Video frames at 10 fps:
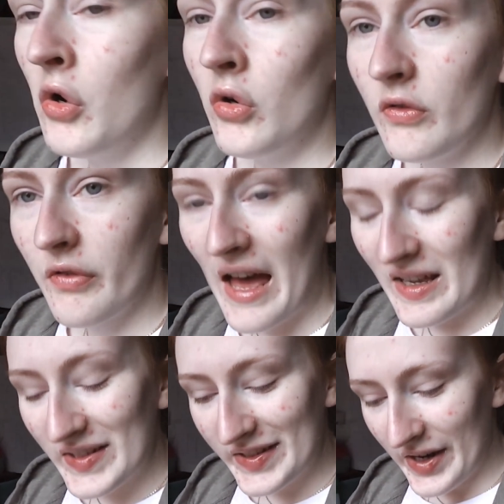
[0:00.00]
all of
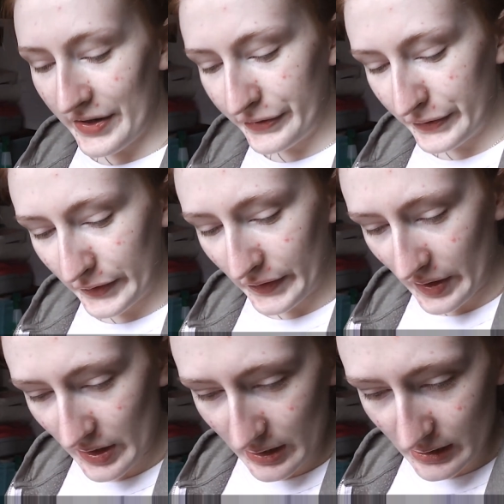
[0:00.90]
that stuff.
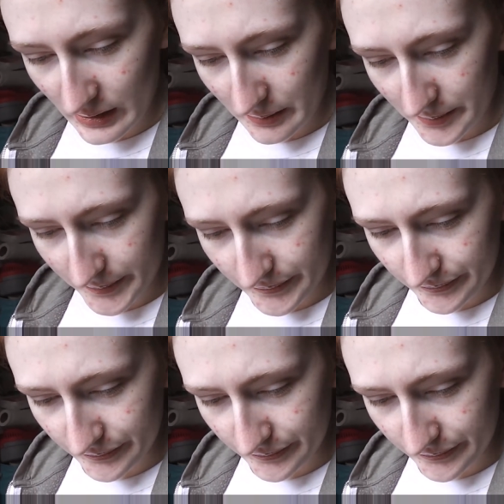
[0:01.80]
And